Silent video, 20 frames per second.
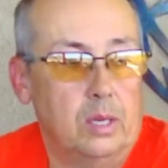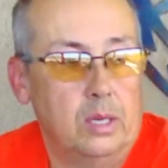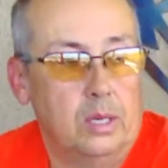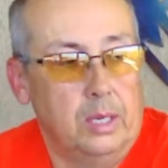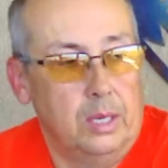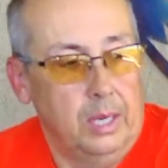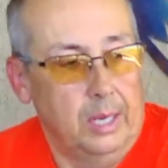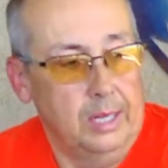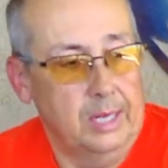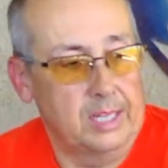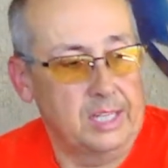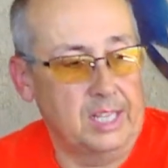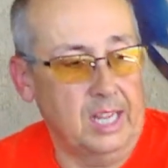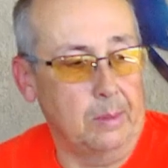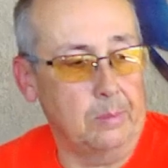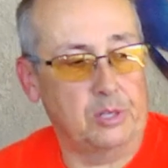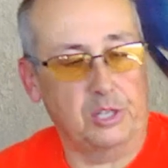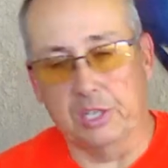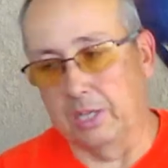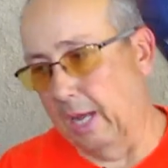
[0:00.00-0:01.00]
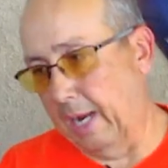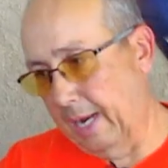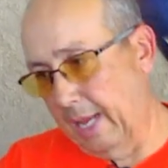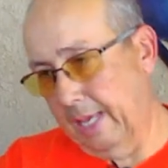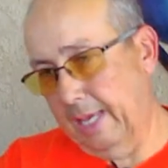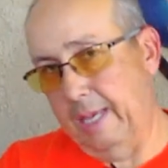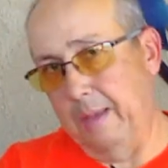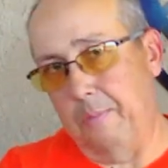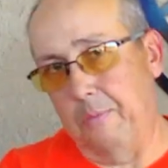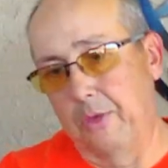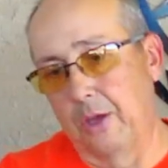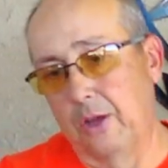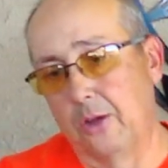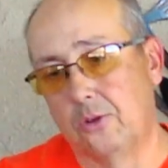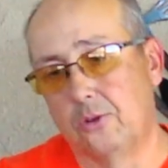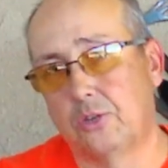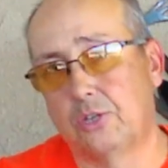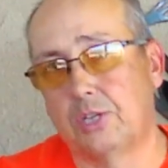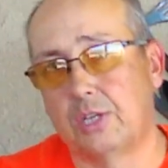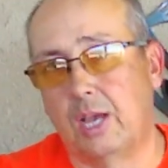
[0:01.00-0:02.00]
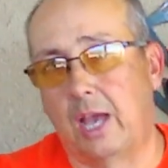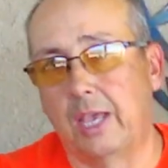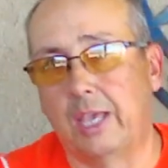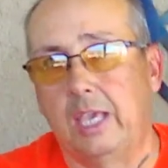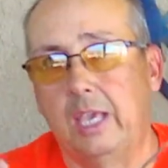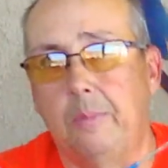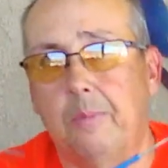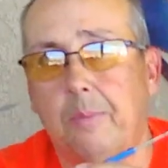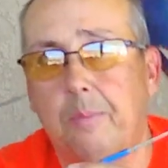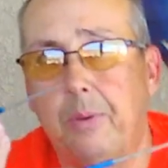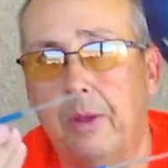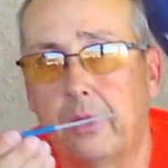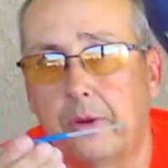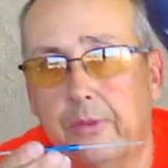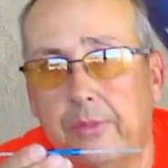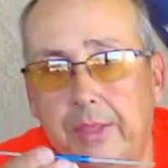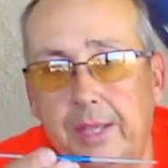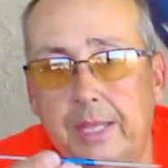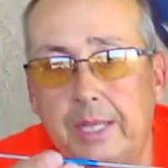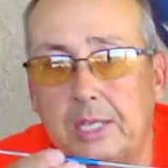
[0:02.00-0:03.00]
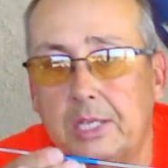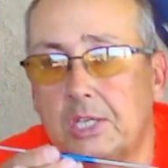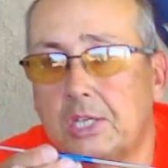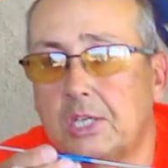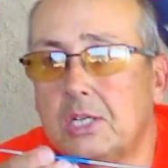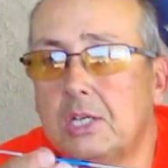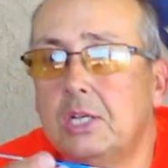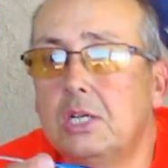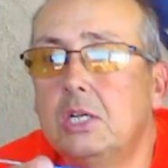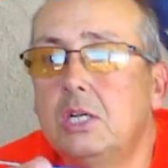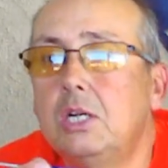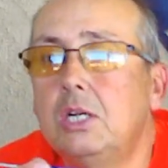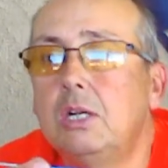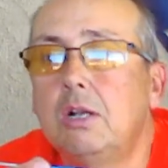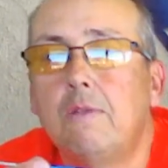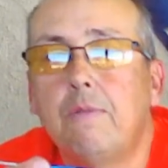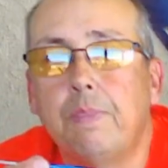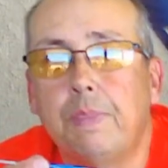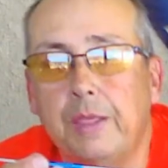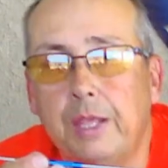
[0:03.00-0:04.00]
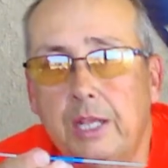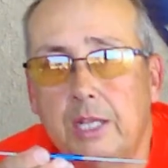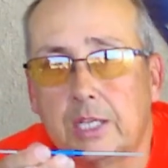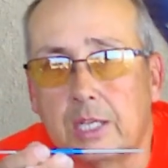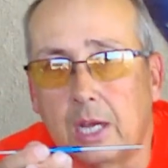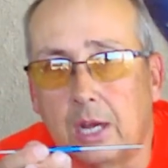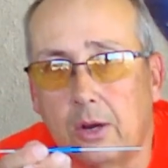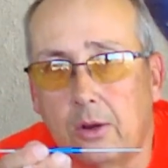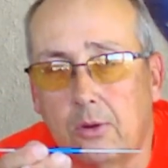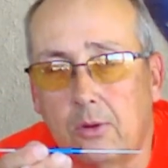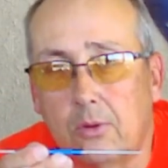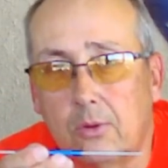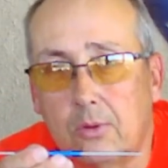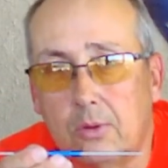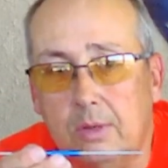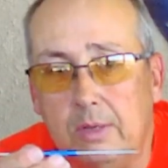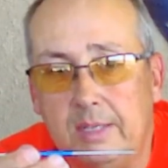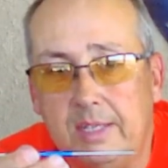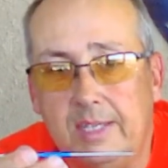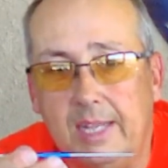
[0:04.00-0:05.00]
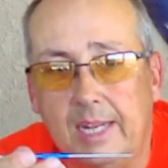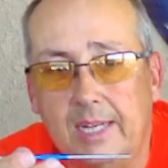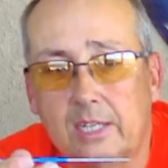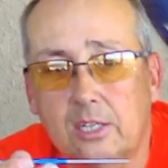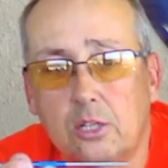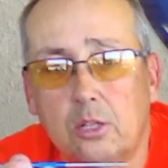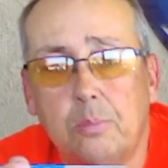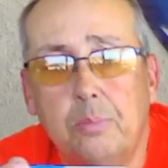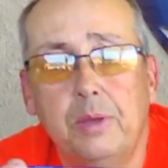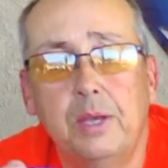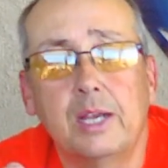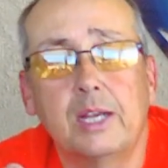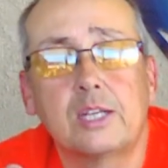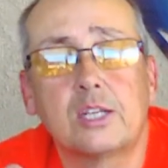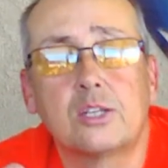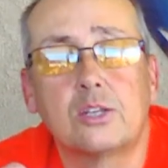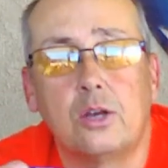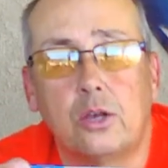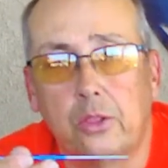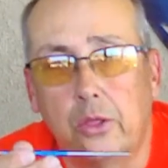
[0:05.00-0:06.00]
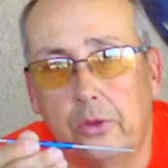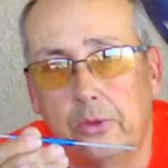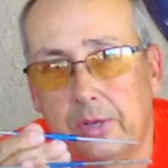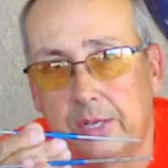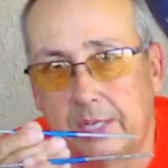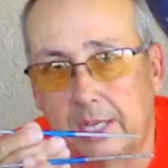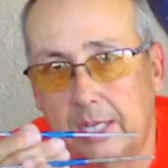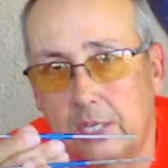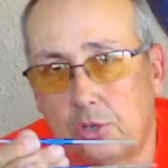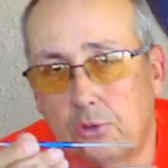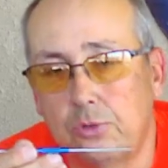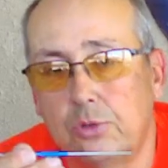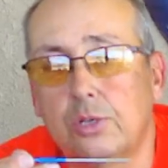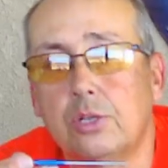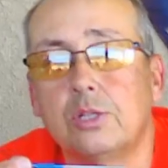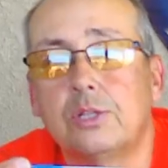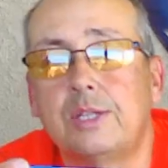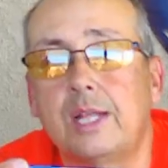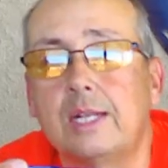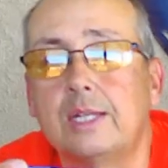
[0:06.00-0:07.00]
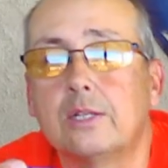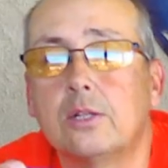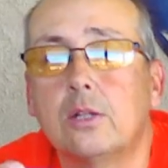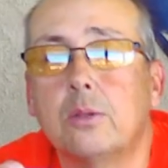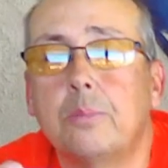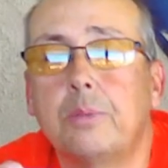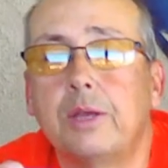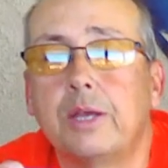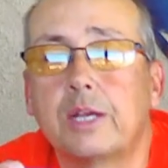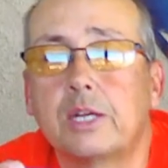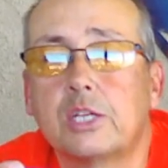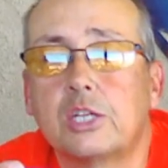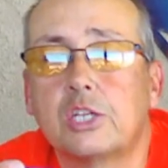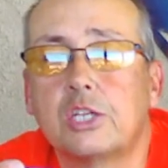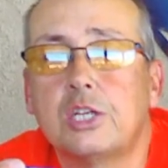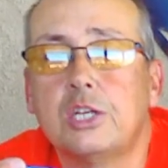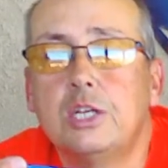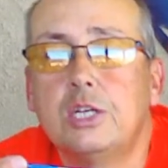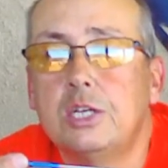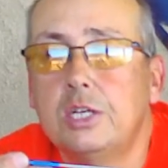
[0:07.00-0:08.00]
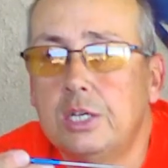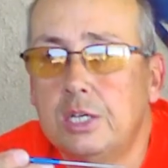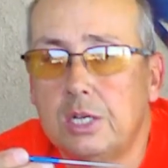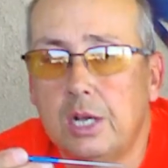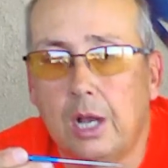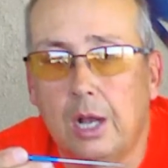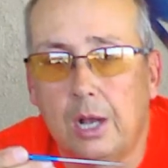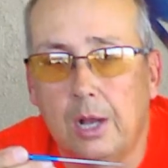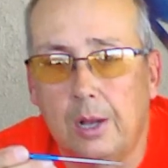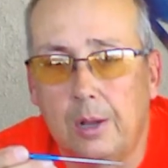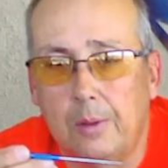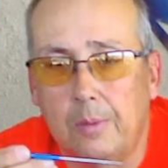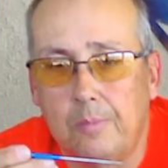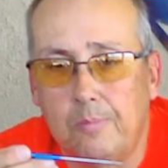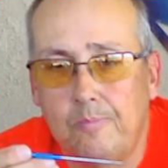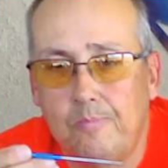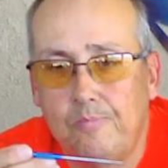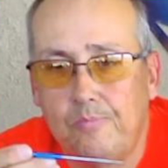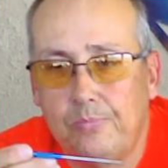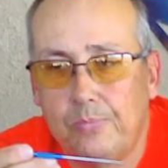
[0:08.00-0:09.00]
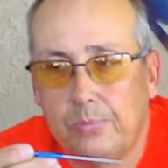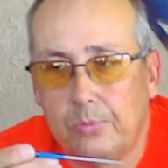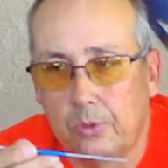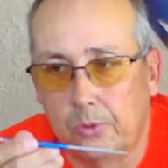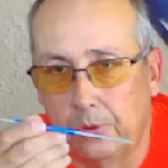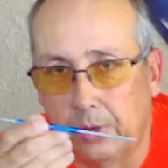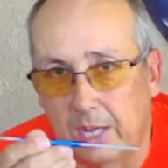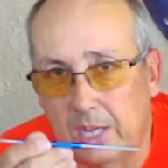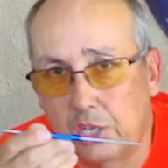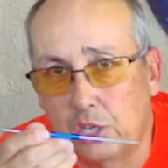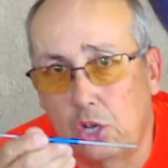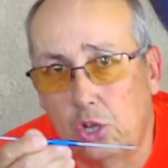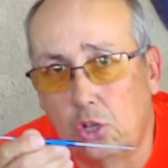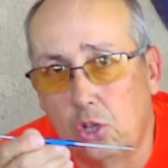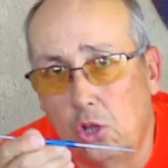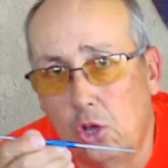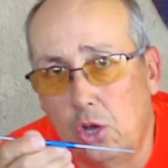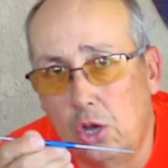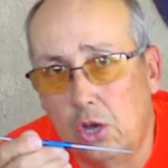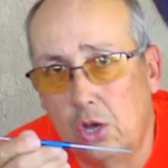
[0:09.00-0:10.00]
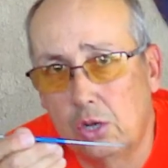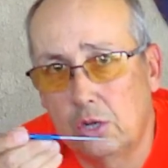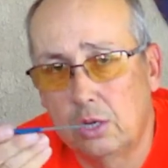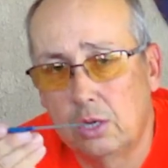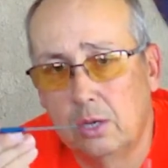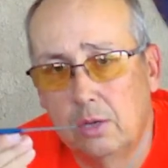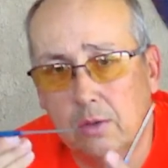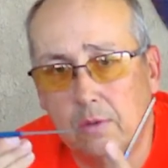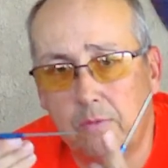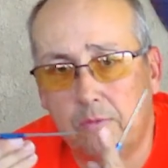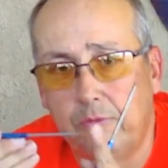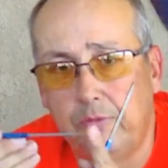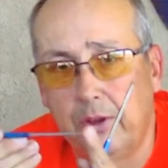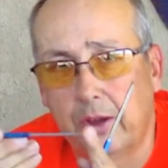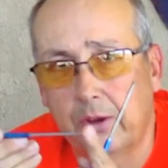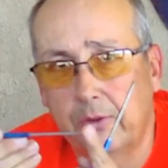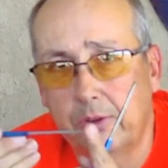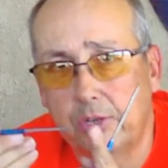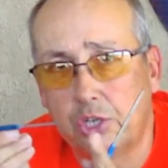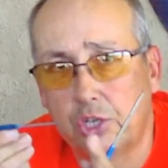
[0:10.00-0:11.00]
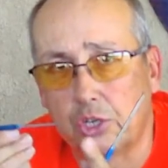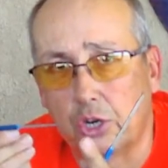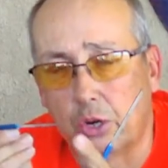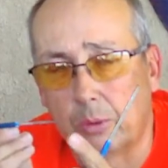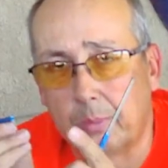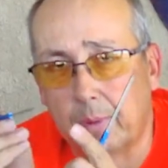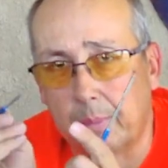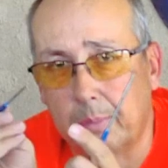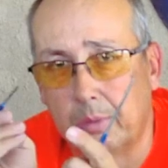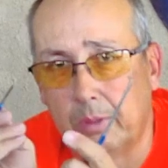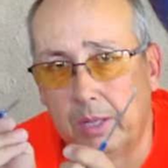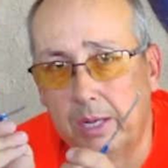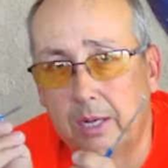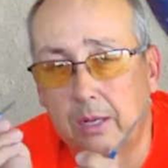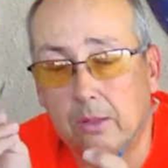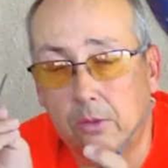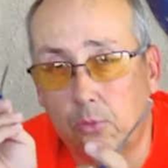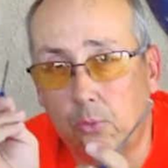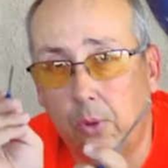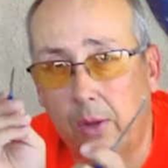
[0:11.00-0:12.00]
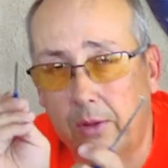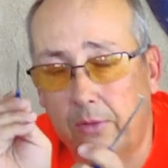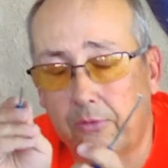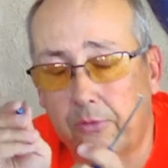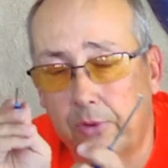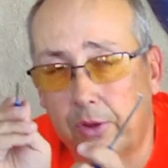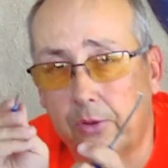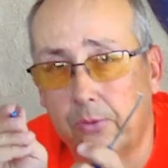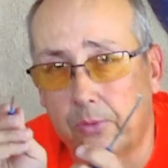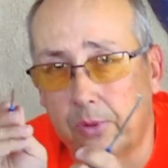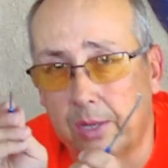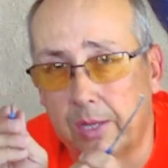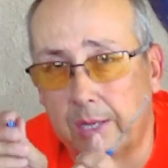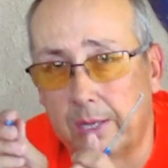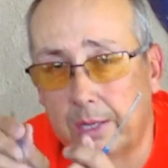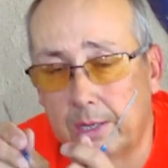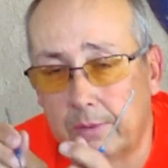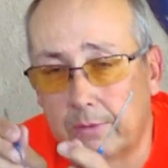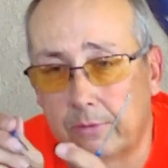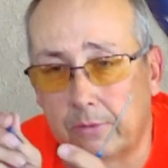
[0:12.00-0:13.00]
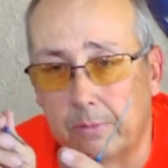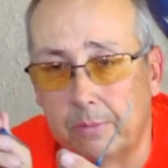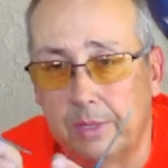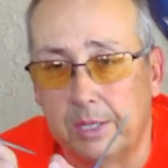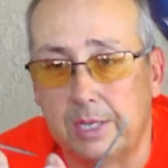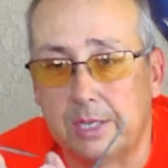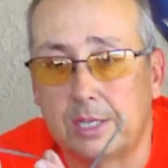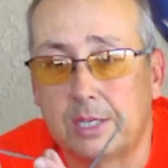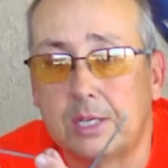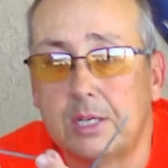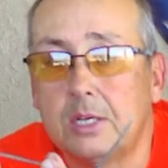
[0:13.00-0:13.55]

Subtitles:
In the same slot I keep those, I keep a pair of these. These are dental picks, although industrial dental picks. They're nice and long, very sharp. I bleed quite frequently from these.